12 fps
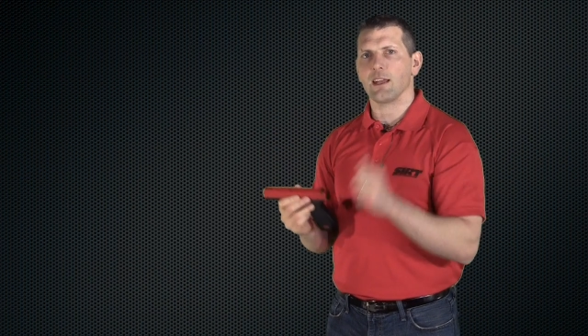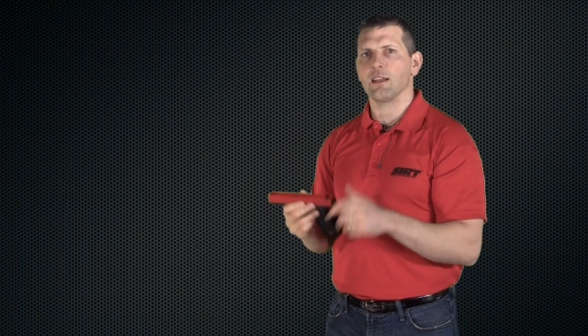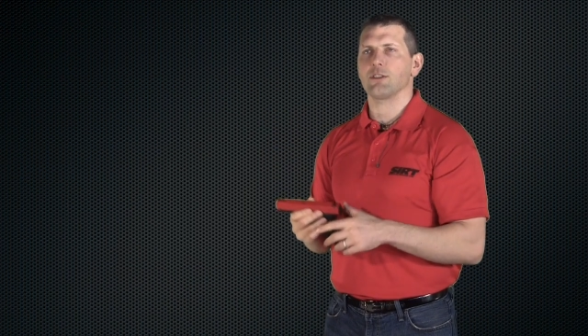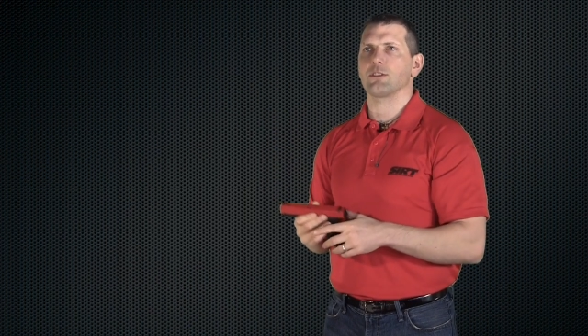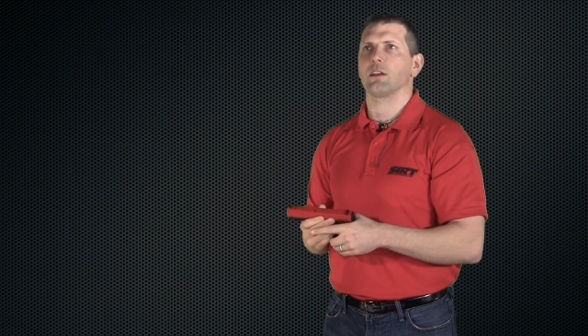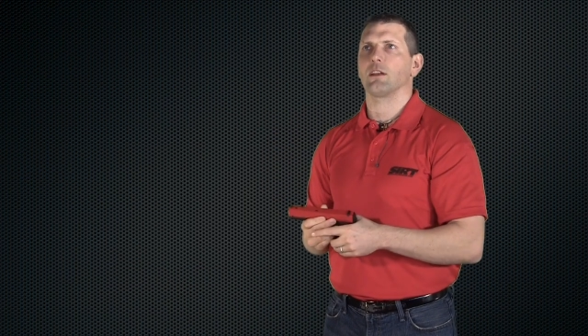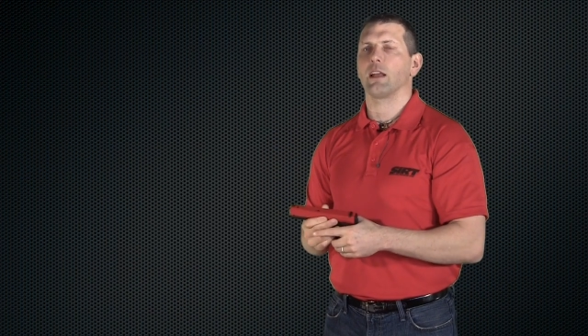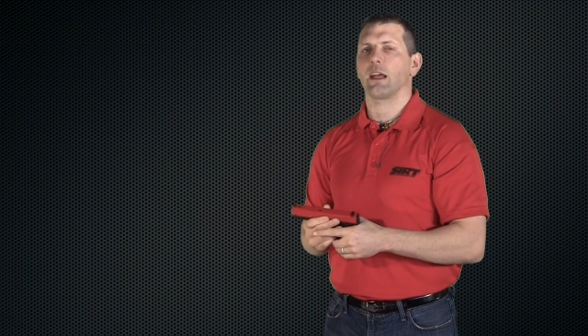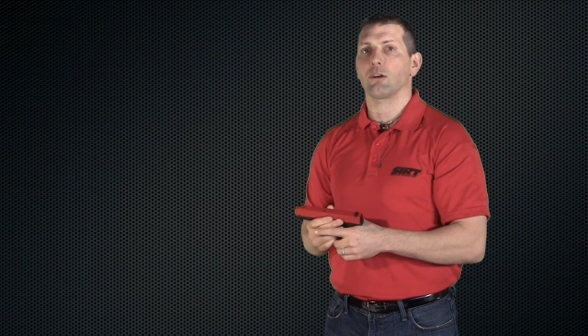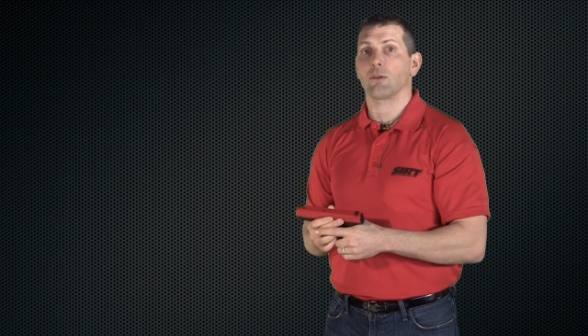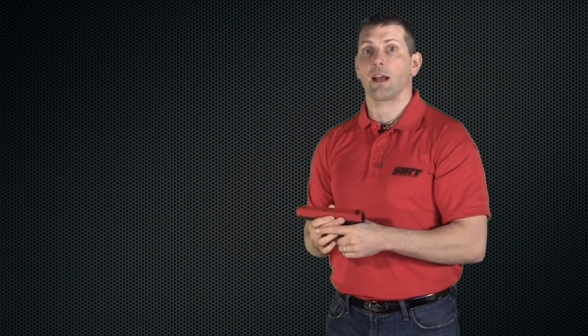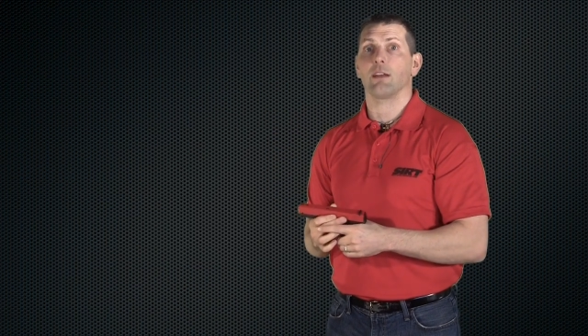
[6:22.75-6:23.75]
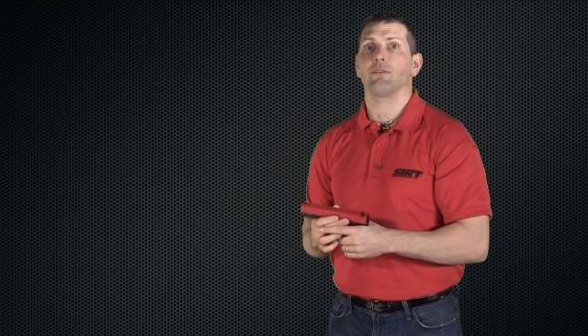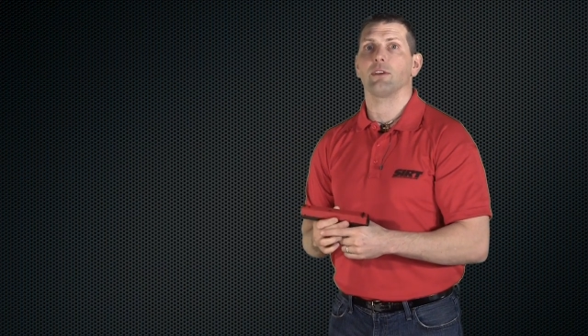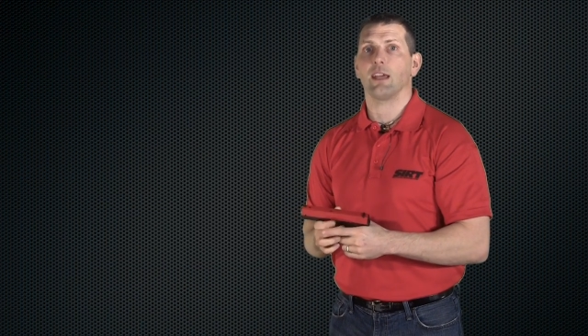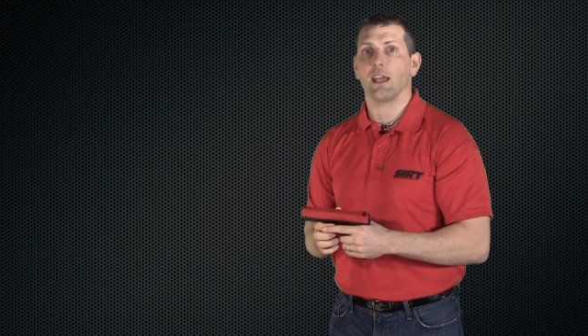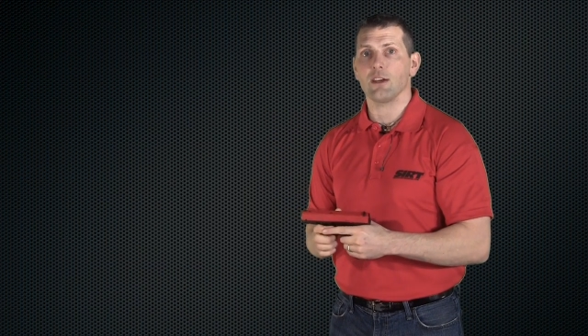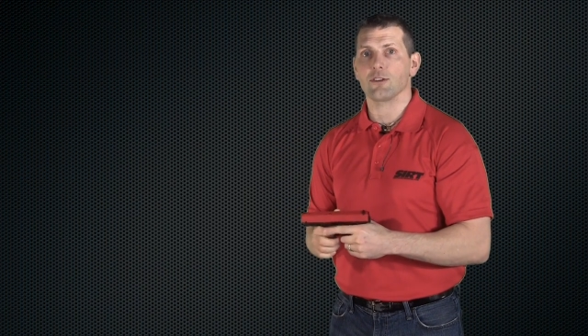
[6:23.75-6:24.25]
instant like
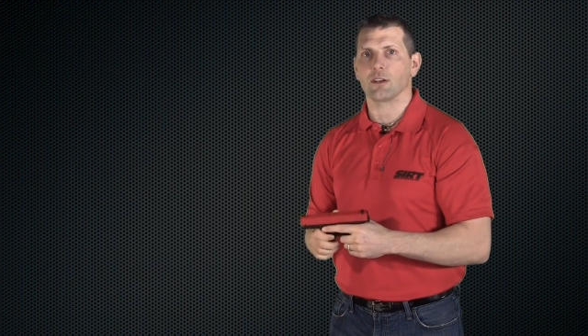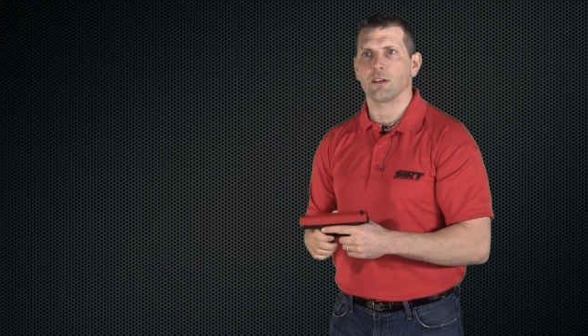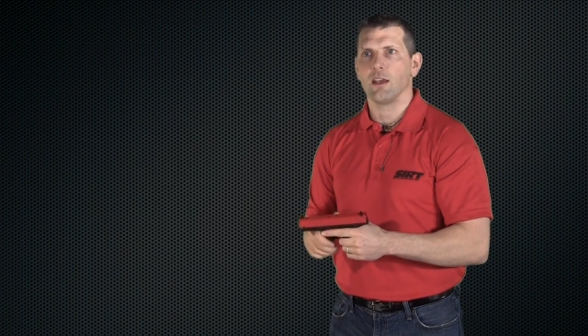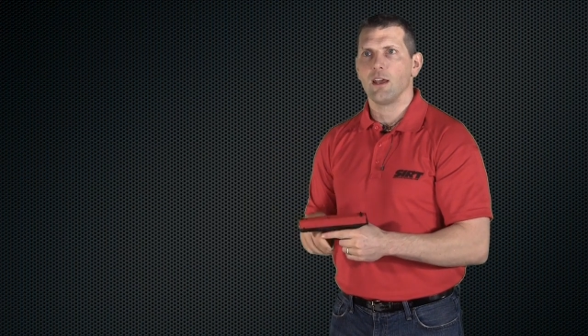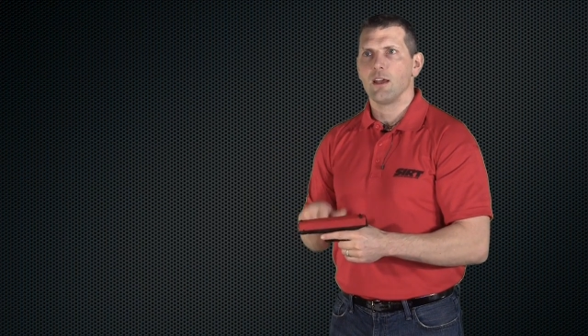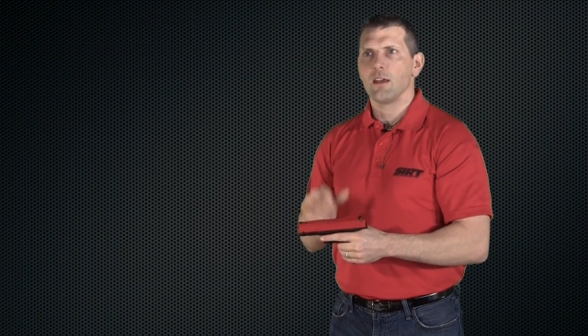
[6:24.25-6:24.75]
gratification.